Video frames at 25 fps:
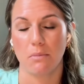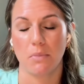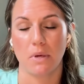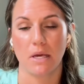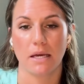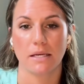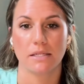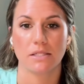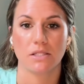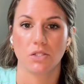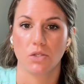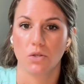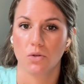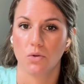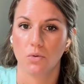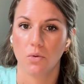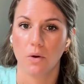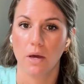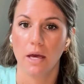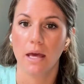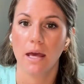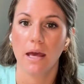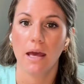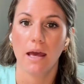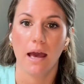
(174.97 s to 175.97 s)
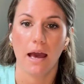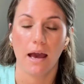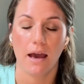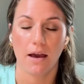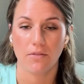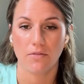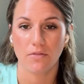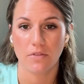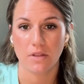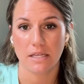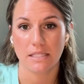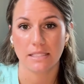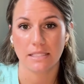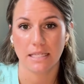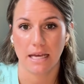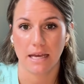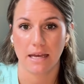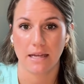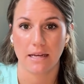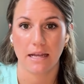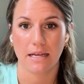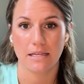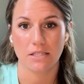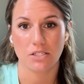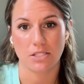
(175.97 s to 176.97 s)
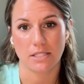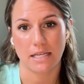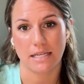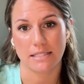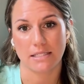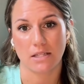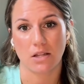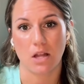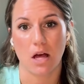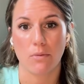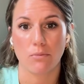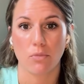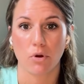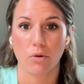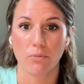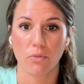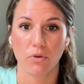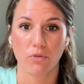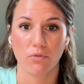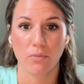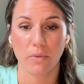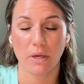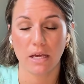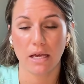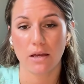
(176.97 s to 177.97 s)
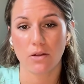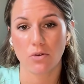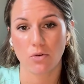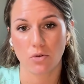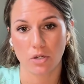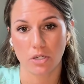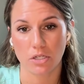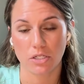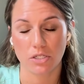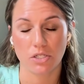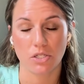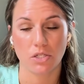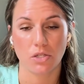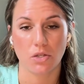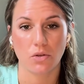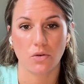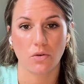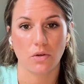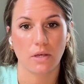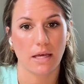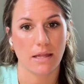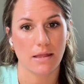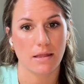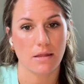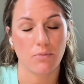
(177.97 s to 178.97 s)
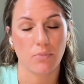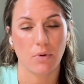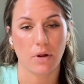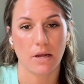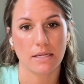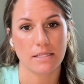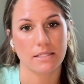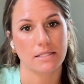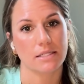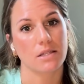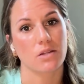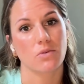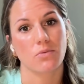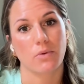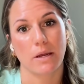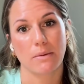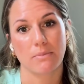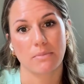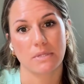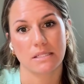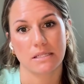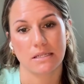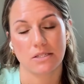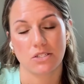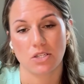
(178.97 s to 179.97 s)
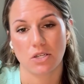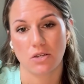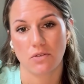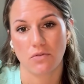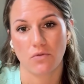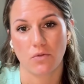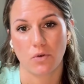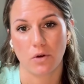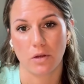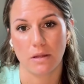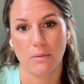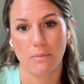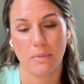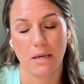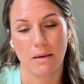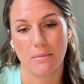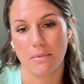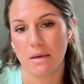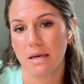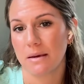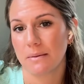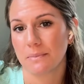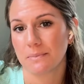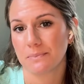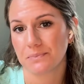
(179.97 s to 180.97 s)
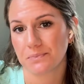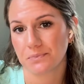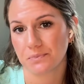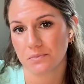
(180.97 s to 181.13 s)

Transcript: because you have, this hand just has a lot more movement in order to get the breast in the right position for the baby.